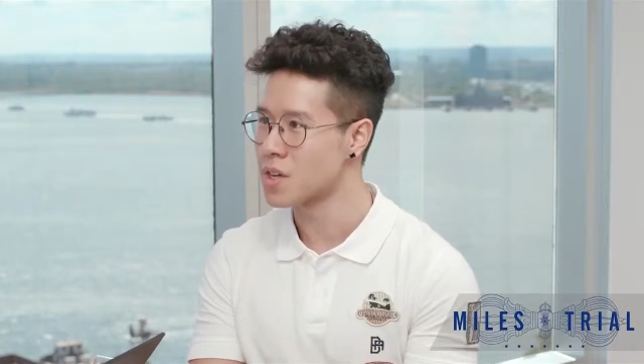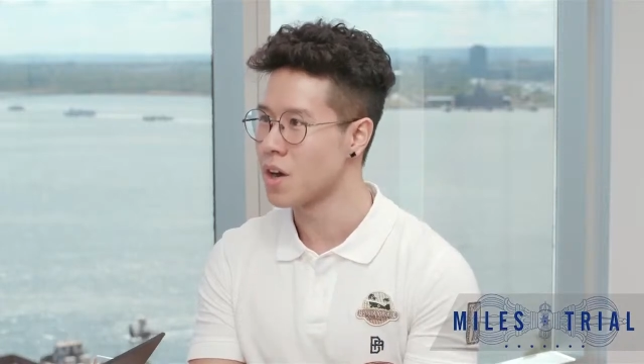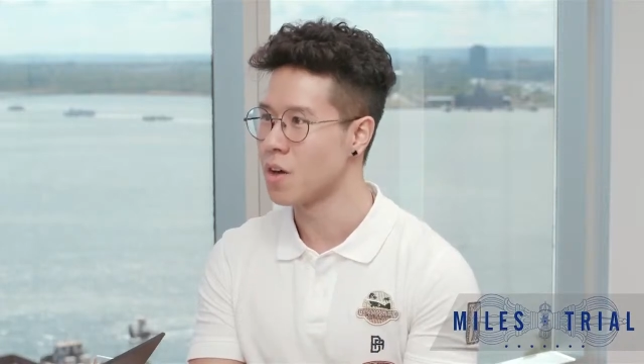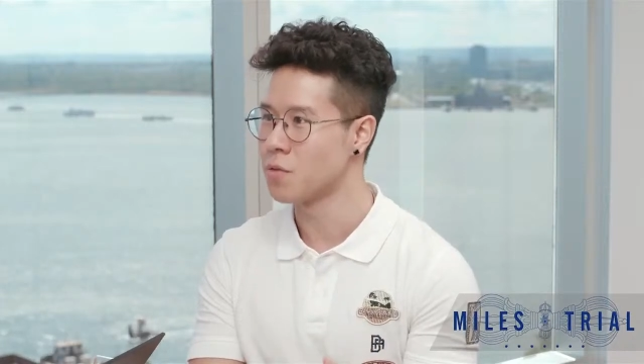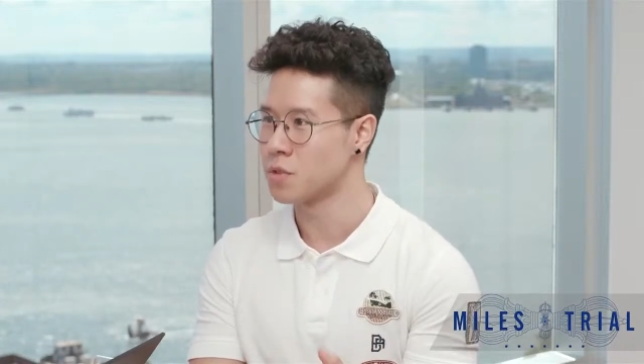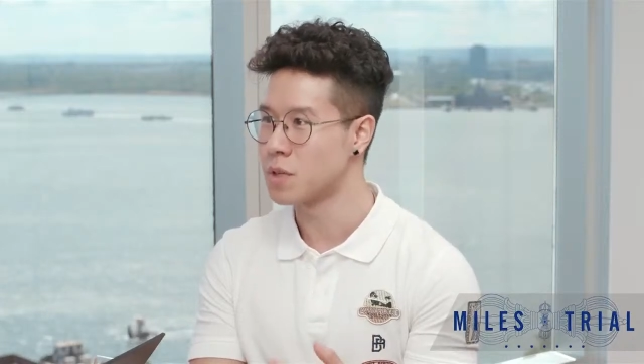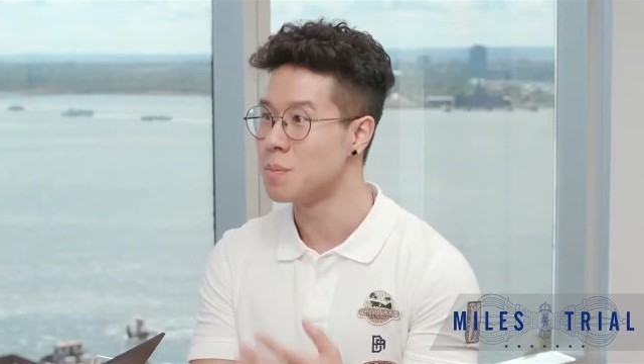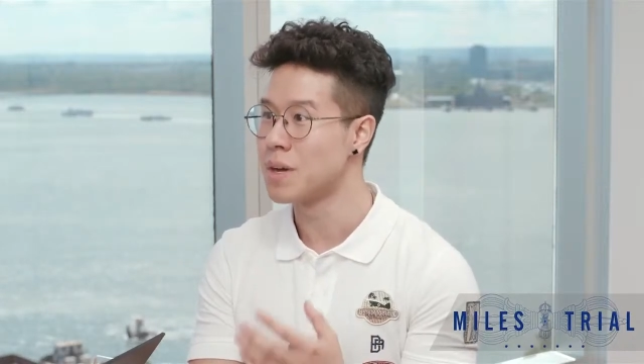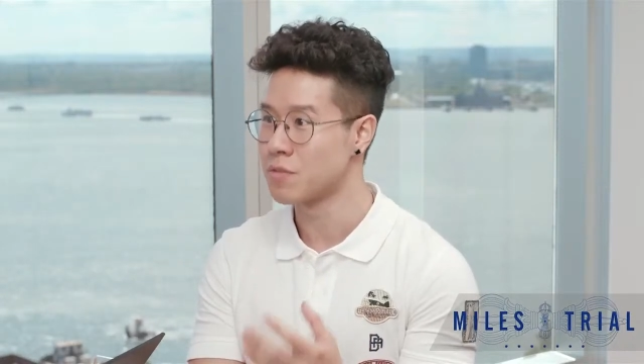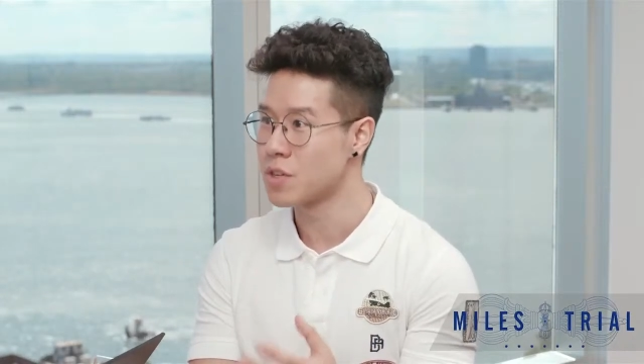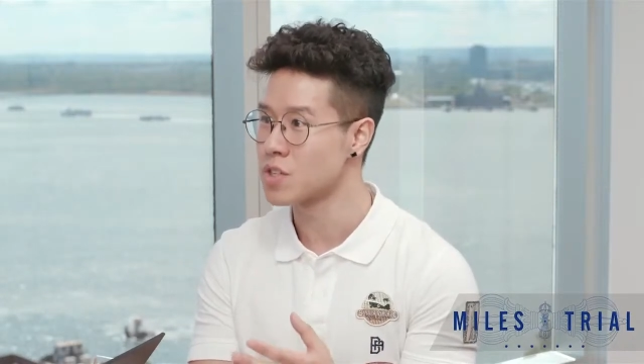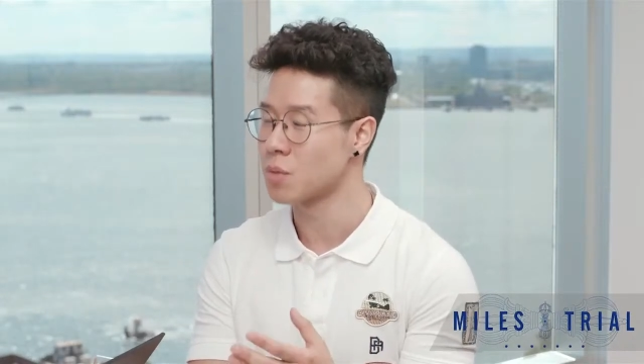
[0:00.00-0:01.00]
of the
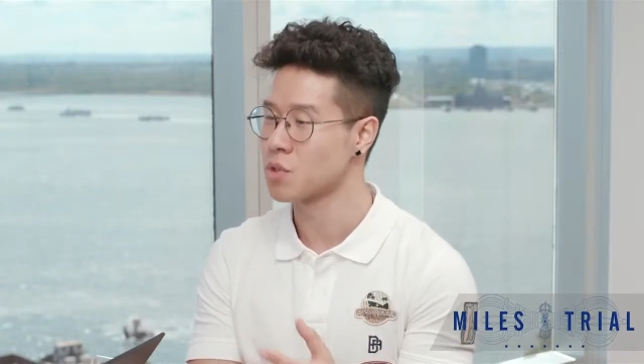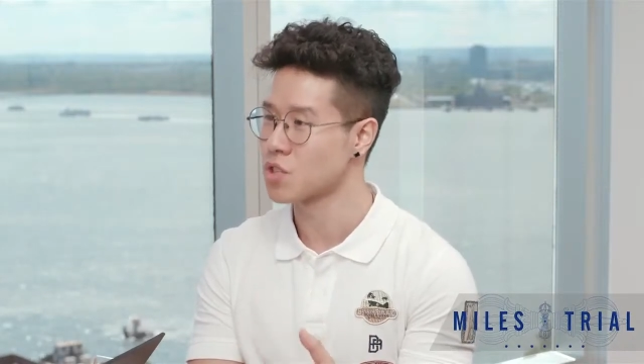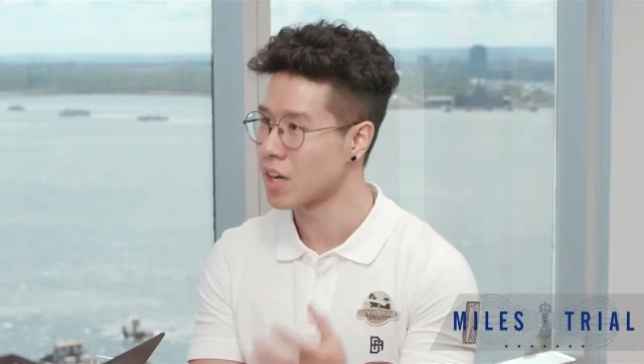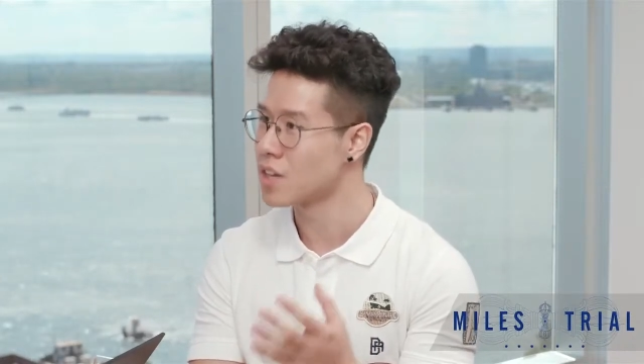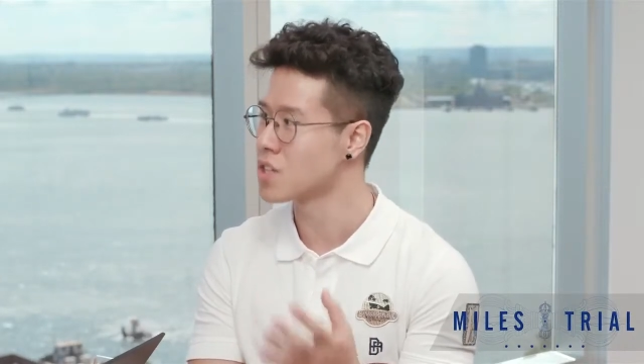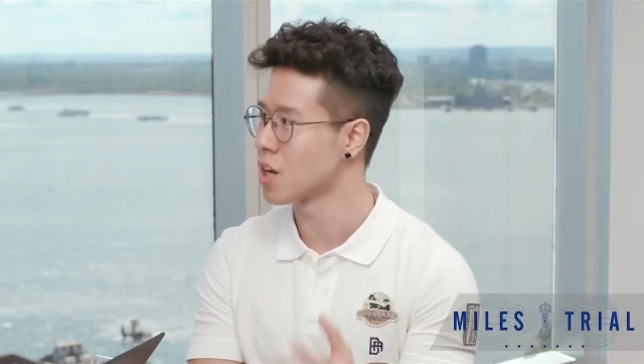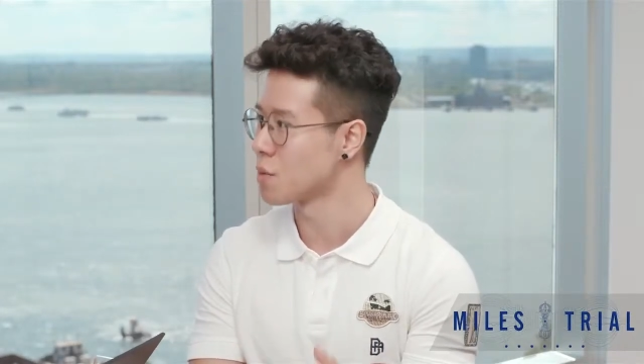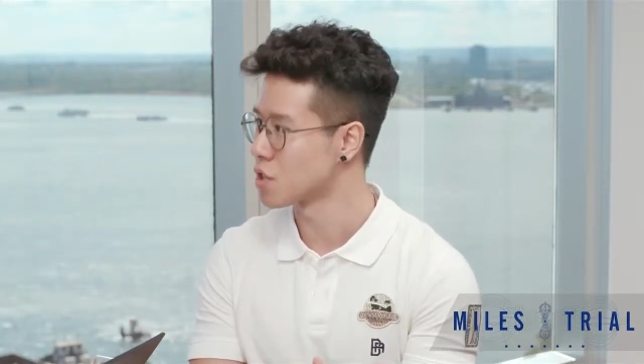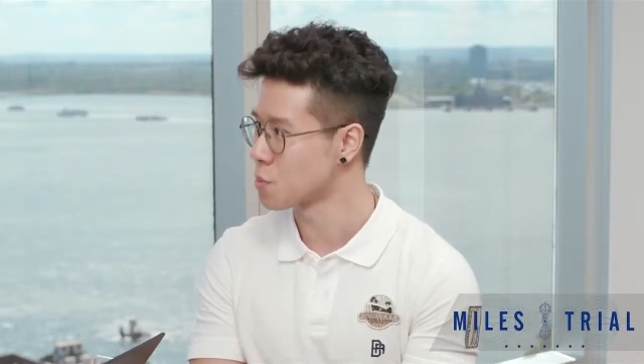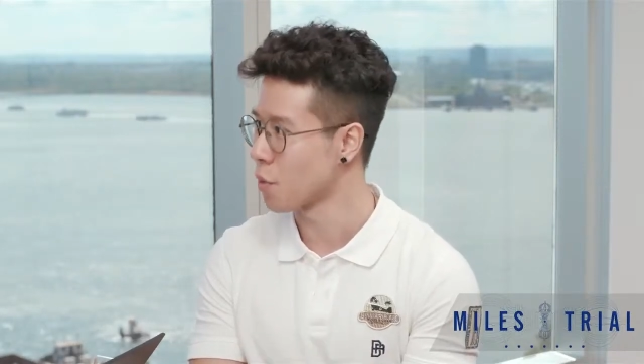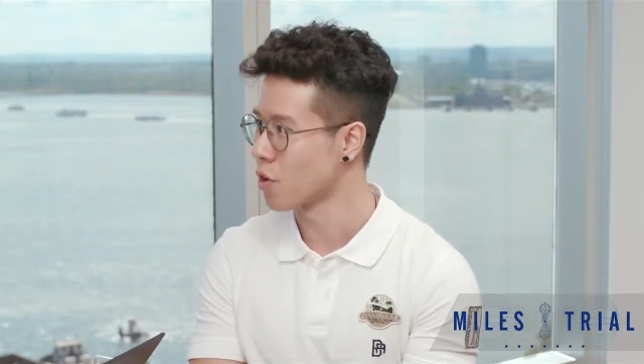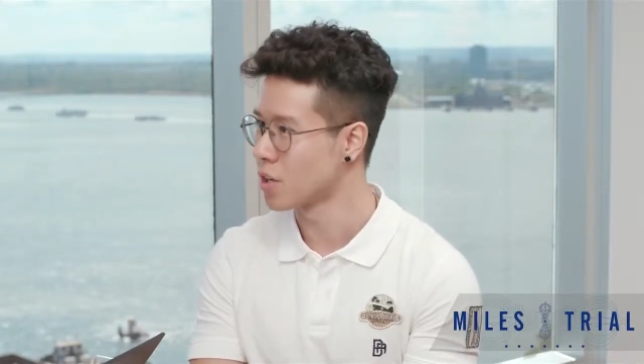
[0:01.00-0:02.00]
methods of the Chinese
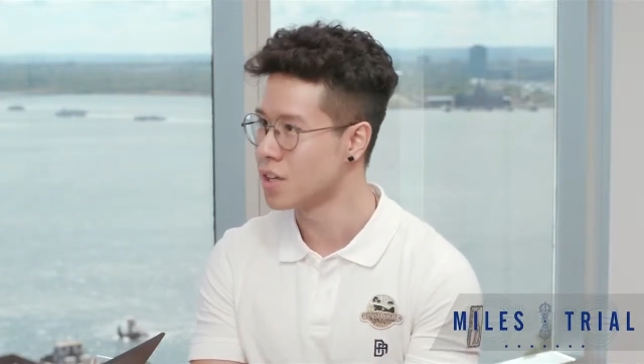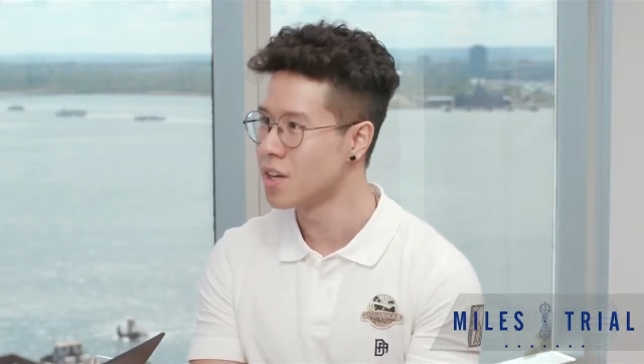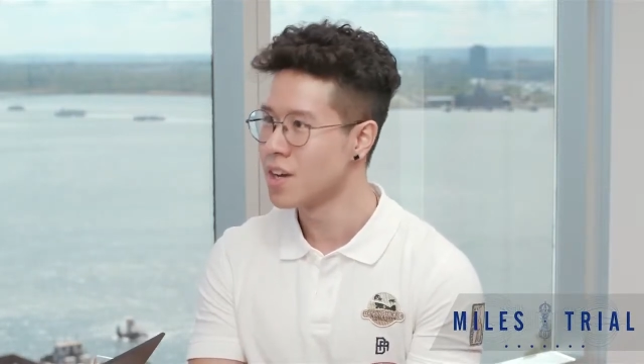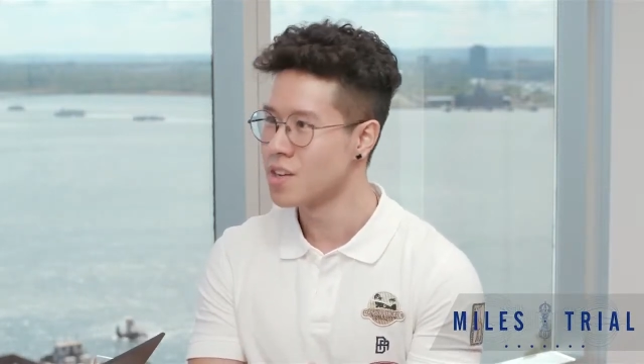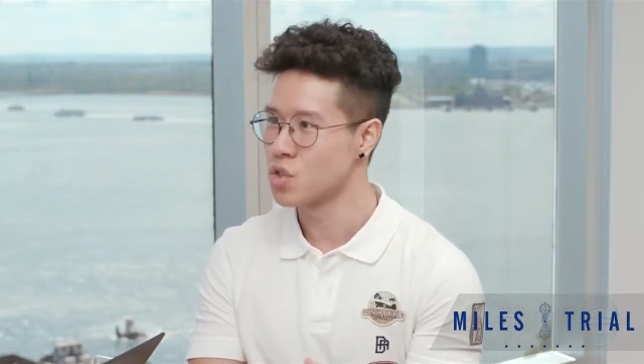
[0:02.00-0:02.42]
Communist Party